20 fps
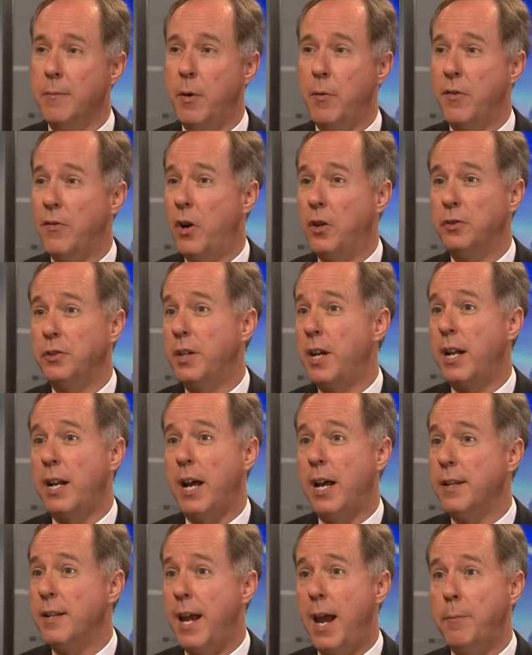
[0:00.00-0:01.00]
but we've also got
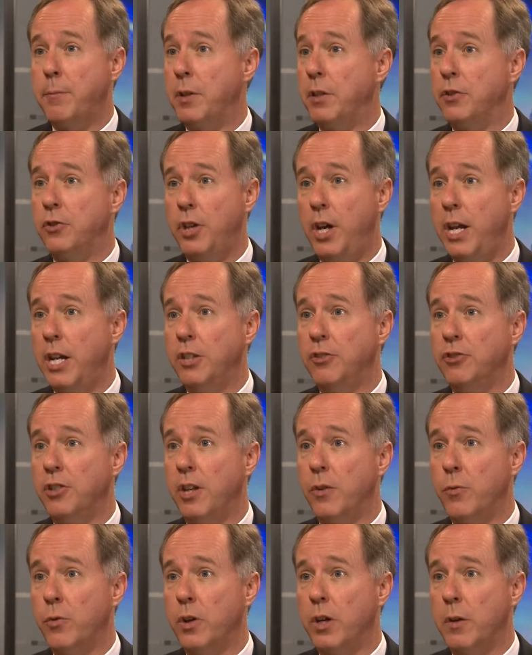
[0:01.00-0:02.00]
to adapt and
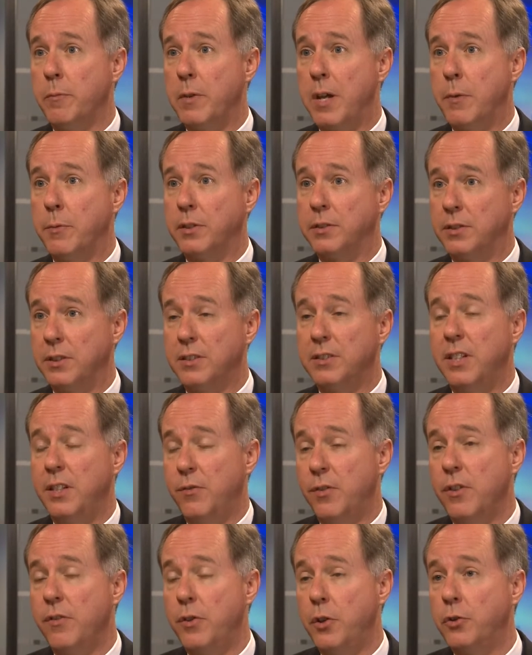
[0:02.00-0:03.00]
change if we're going to be able to
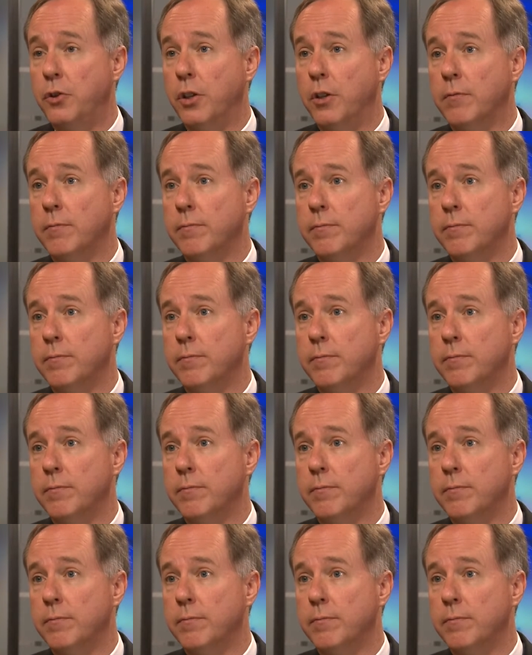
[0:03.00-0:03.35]
succeed for the future.